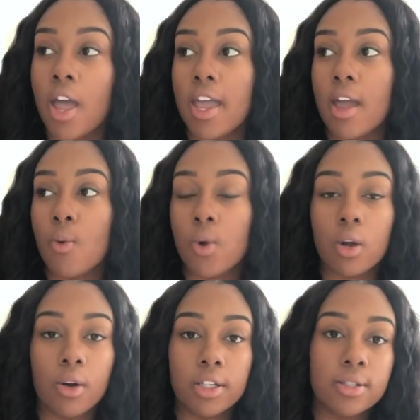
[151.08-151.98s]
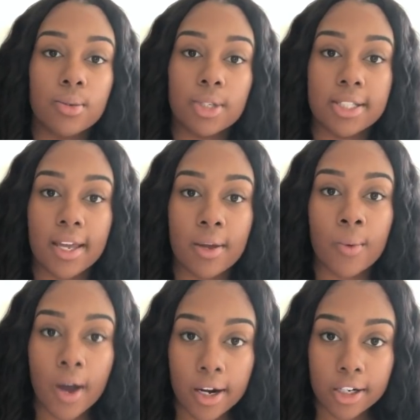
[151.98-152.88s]
and we're going to retain
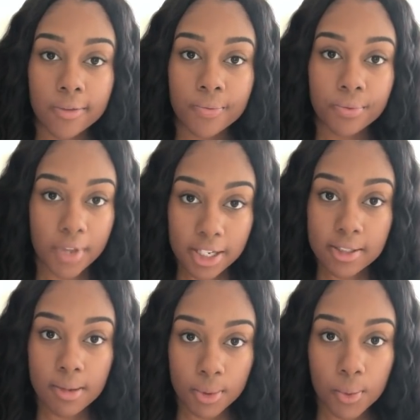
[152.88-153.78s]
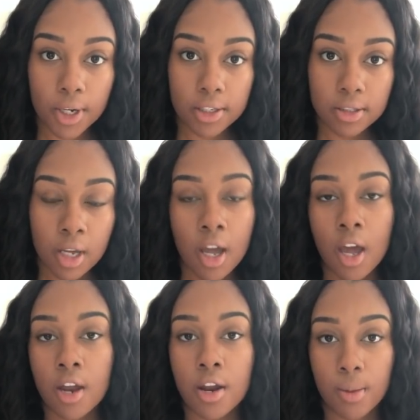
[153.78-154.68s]
water. That's number 1.
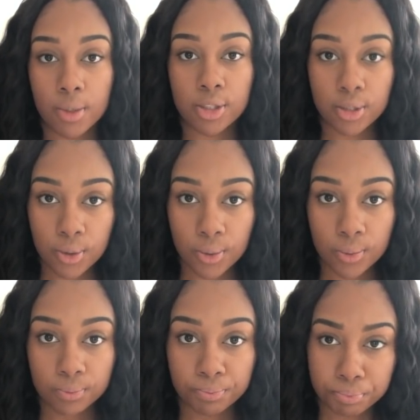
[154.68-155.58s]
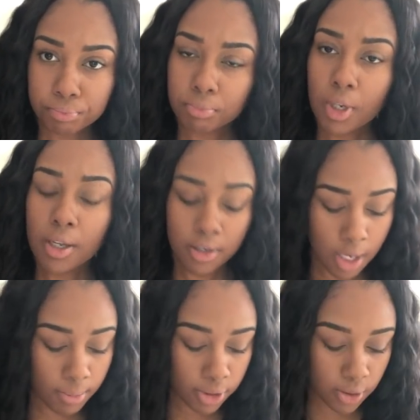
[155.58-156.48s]
Number
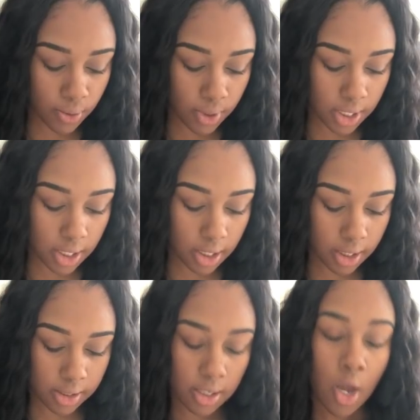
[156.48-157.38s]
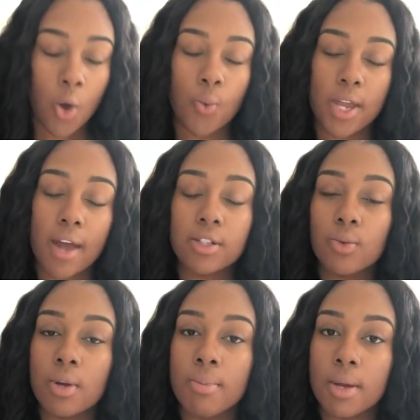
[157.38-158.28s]
two is we have to
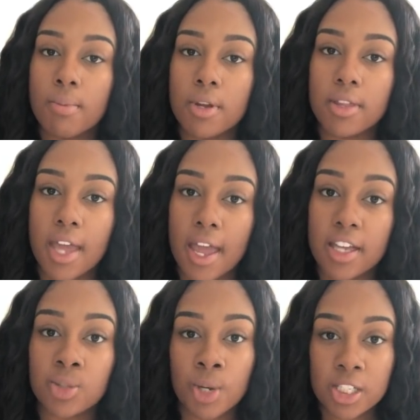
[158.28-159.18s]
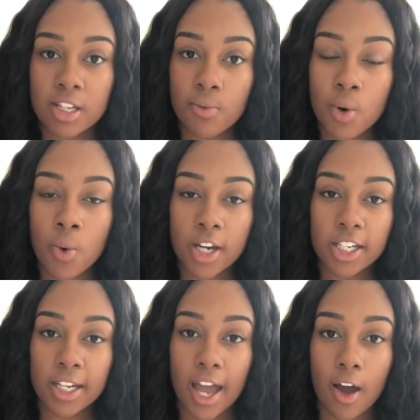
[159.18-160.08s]
remember that, especially if we're
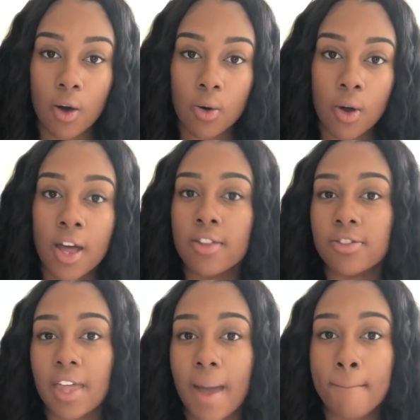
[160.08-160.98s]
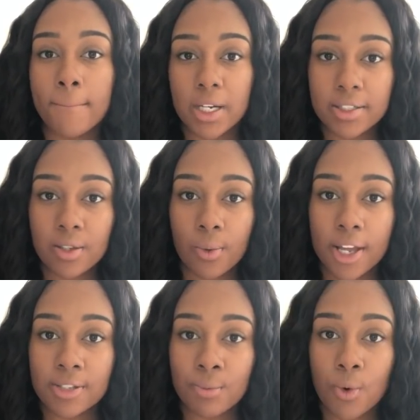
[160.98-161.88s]
working out, that muscle
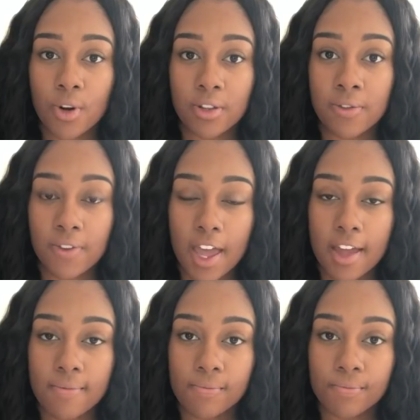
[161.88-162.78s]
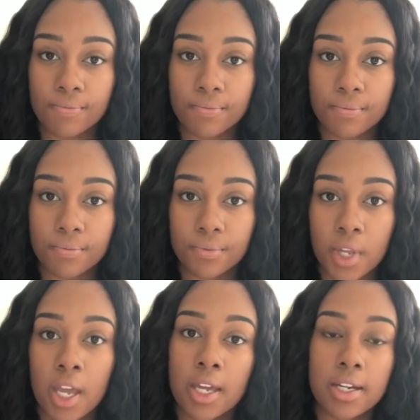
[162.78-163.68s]
weighs more than fat.
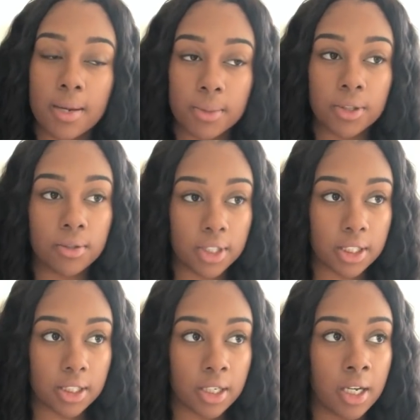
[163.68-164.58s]
Number three